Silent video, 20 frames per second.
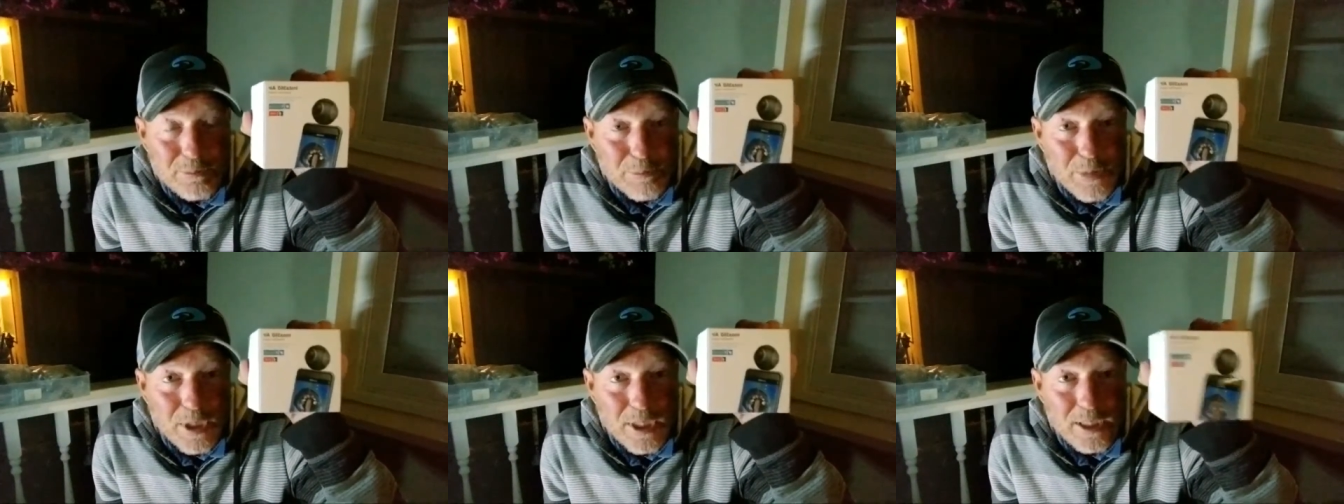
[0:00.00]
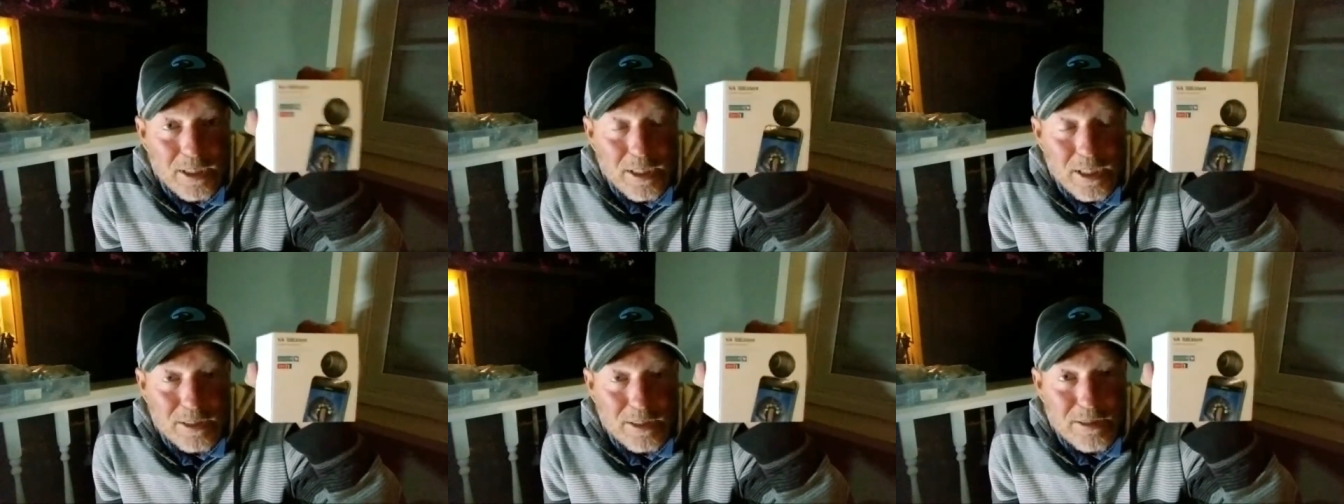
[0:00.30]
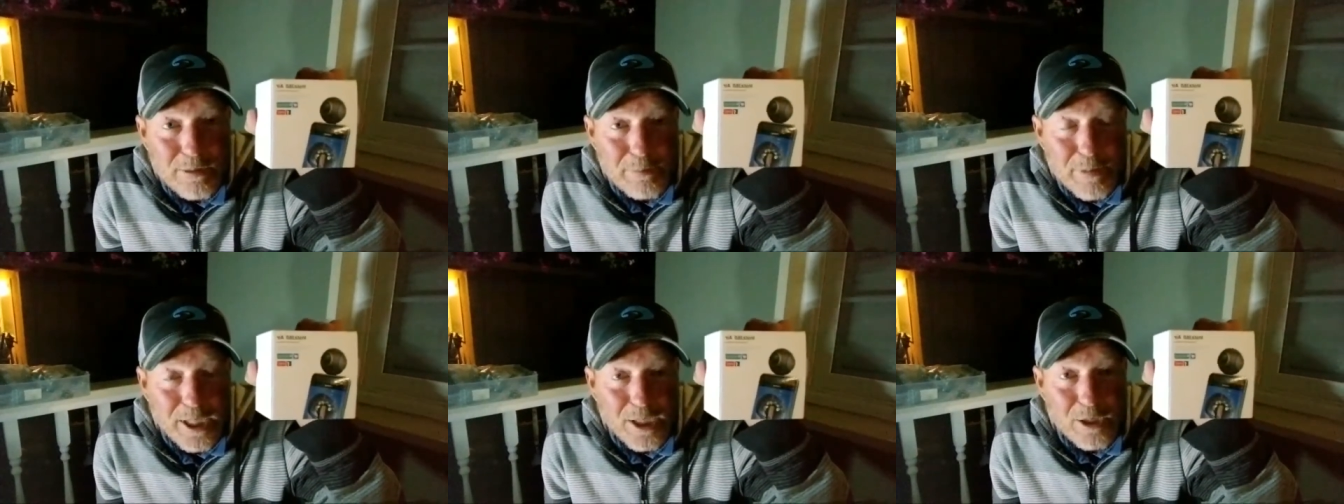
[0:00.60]
Probably next
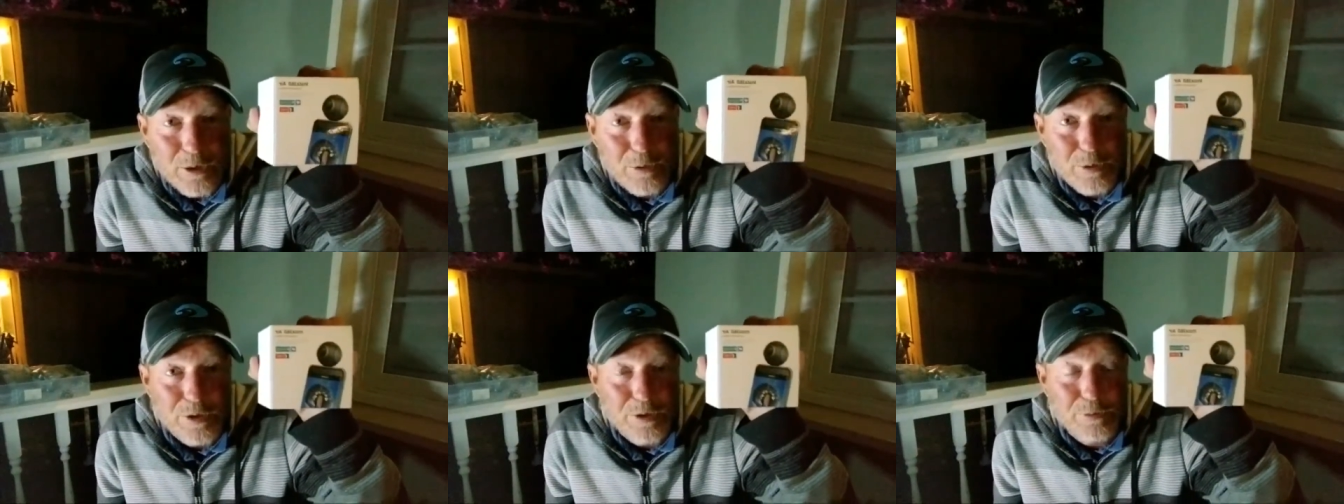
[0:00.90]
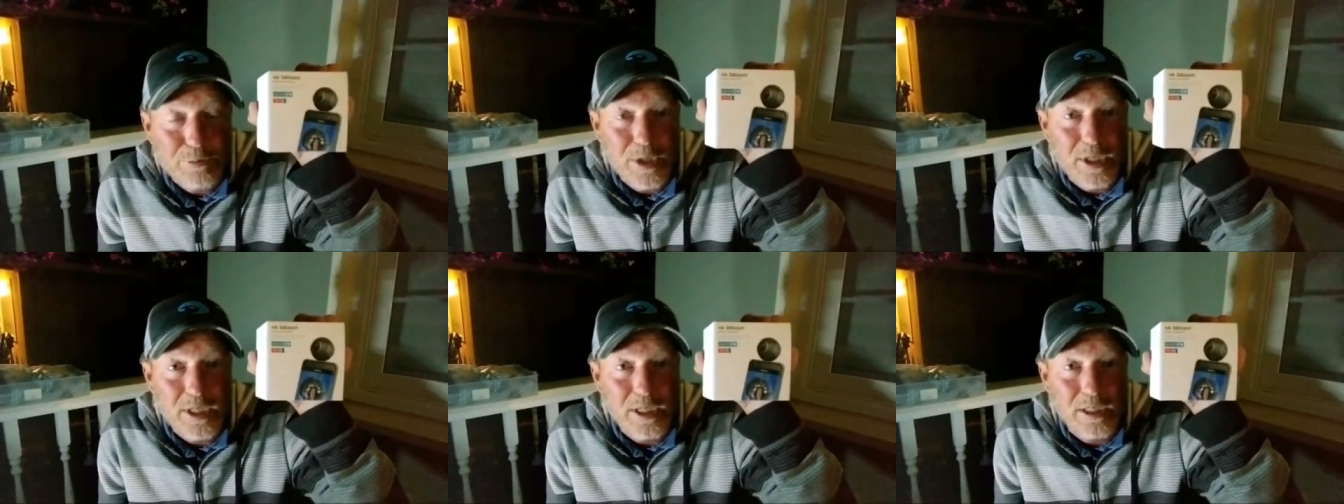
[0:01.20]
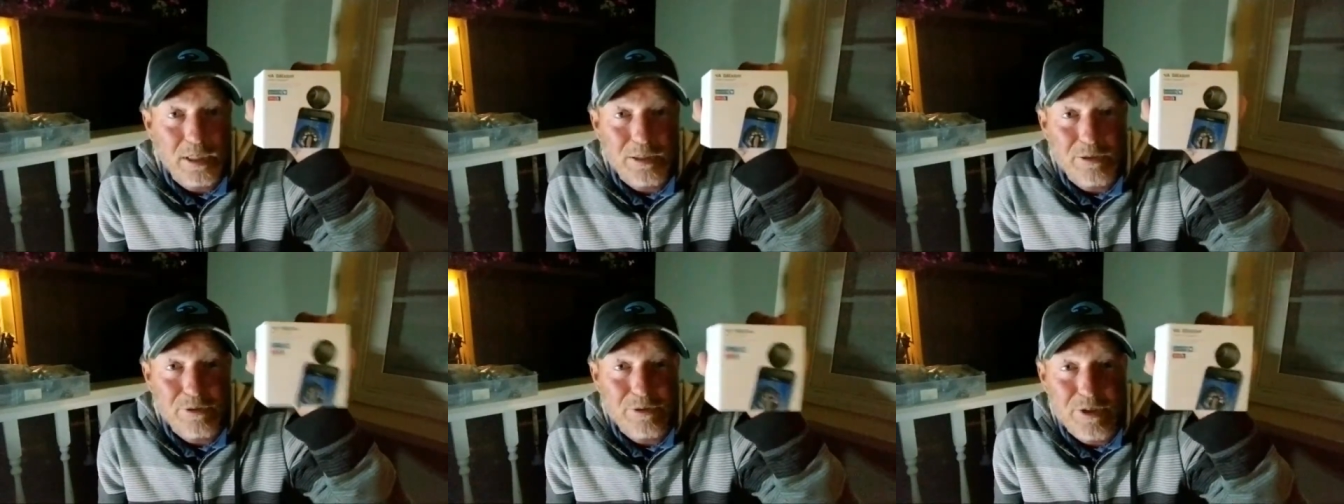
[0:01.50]
time I go, which is probably
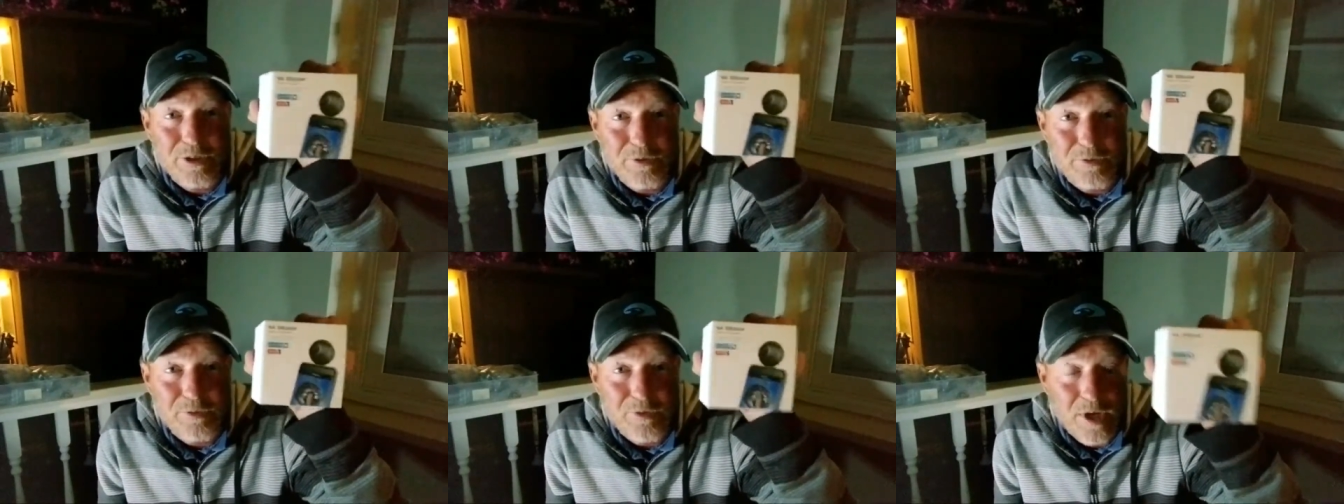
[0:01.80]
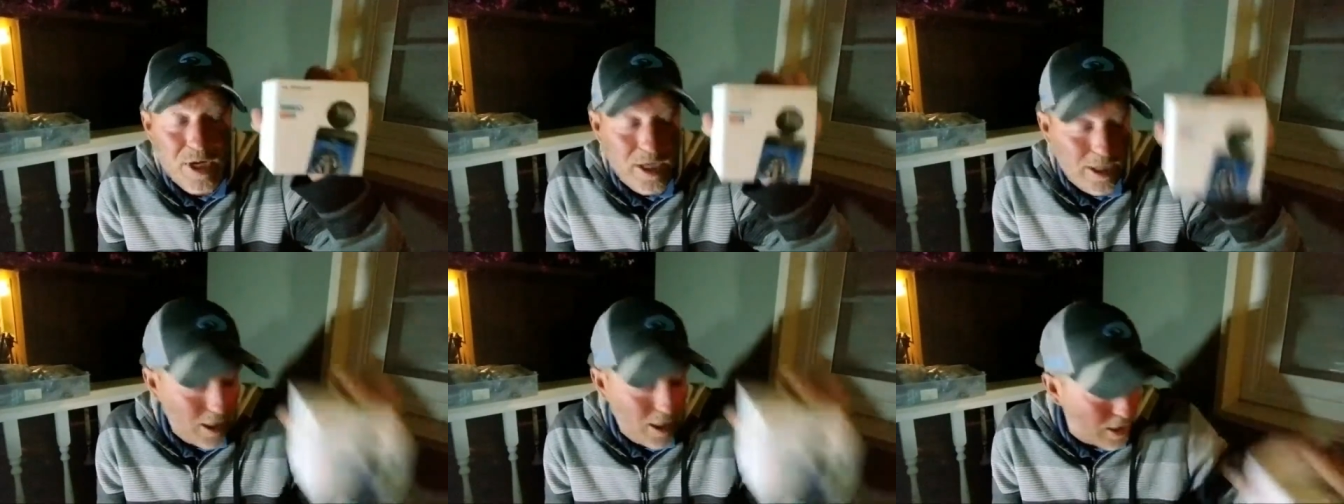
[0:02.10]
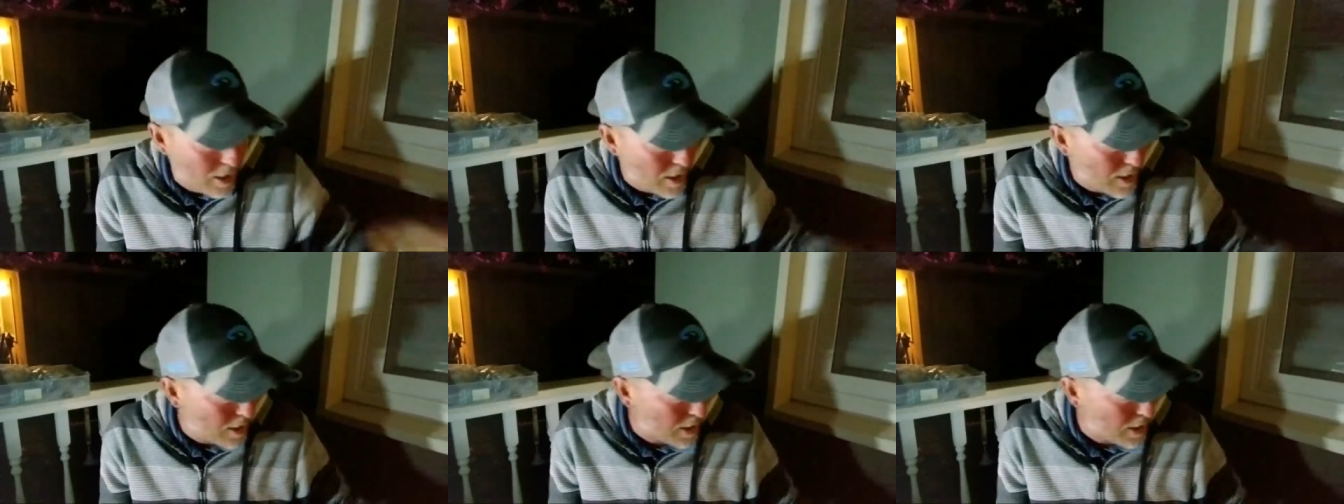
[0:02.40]
on Thursday or Friday.